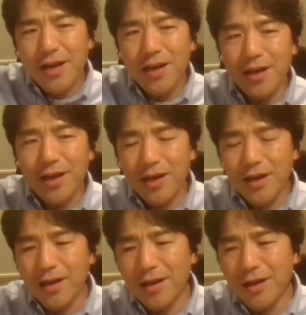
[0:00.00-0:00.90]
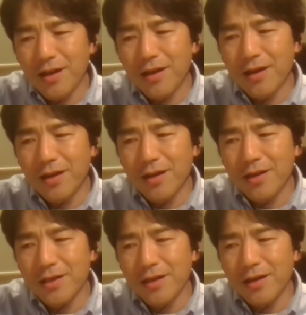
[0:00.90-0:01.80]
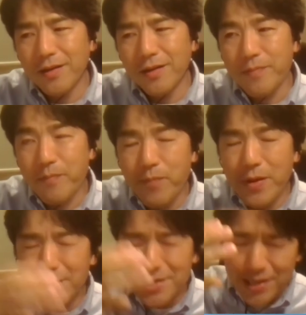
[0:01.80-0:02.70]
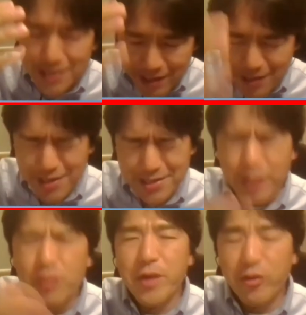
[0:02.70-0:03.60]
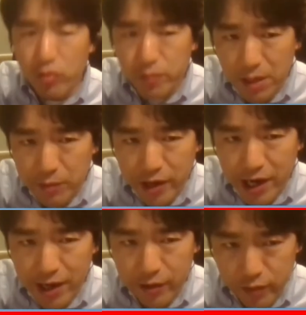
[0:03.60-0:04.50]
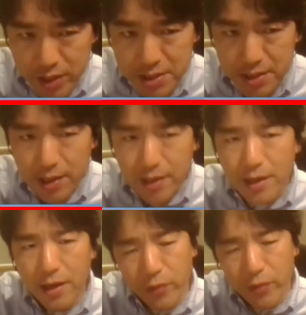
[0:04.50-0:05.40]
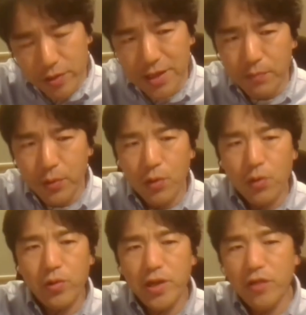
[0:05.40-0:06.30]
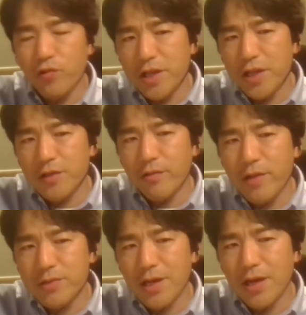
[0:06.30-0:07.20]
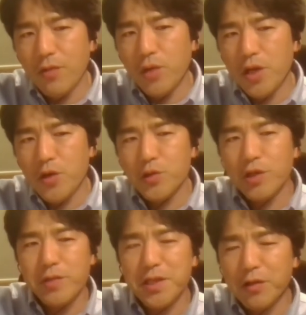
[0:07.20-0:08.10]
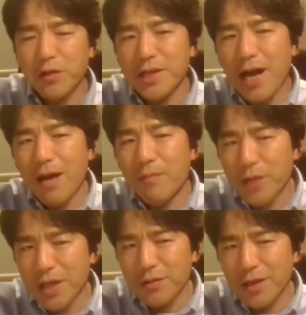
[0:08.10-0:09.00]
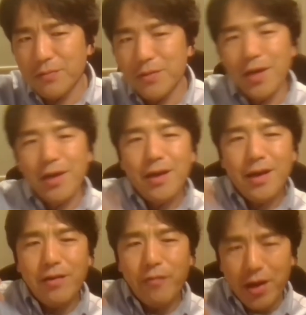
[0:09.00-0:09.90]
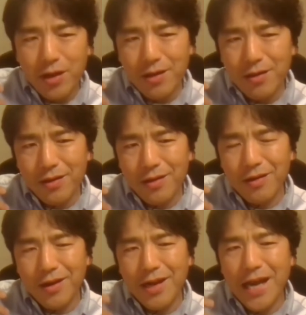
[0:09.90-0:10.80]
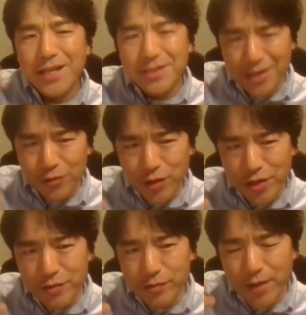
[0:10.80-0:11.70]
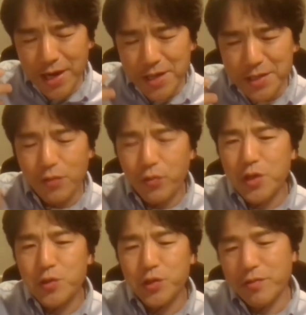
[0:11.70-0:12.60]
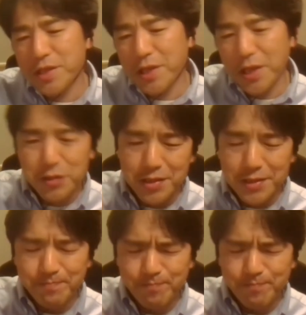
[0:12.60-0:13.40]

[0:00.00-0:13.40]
segmental pulmonary artery. Mm-hmm. For example, in treating the left side, we usually select the arm plus left. Right side, treating the right side, we usually select the